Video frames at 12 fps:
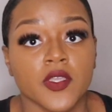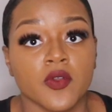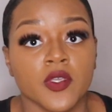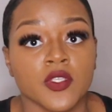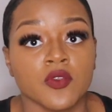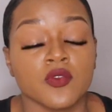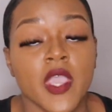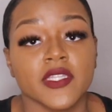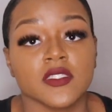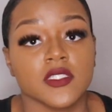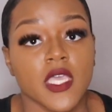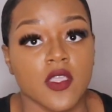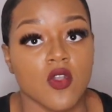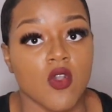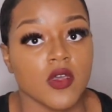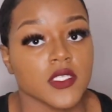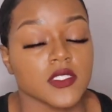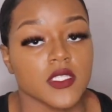on you. You have to take
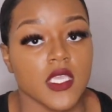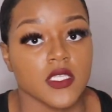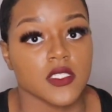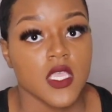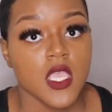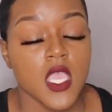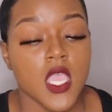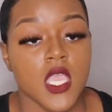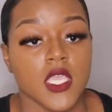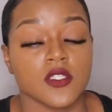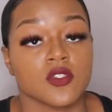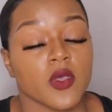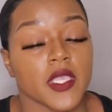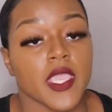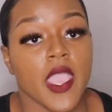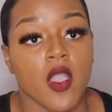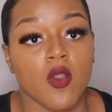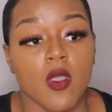all these things into
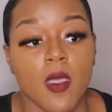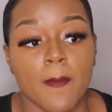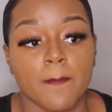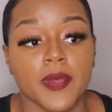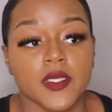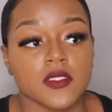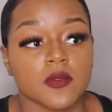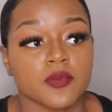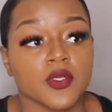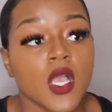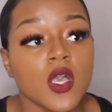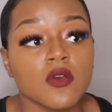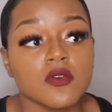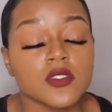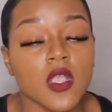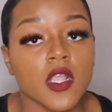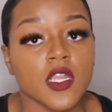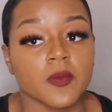account. But some pros
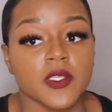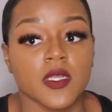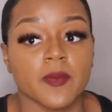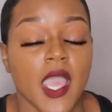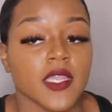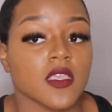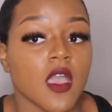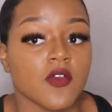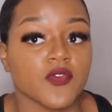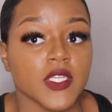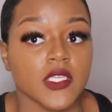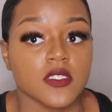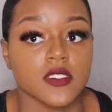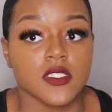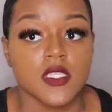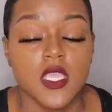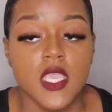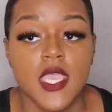are going to be your body
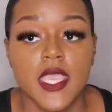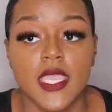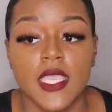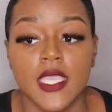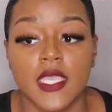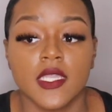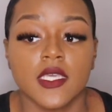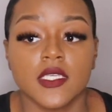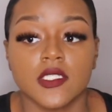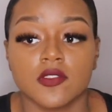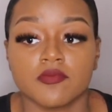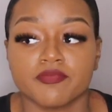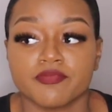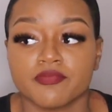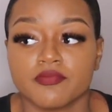confidence. And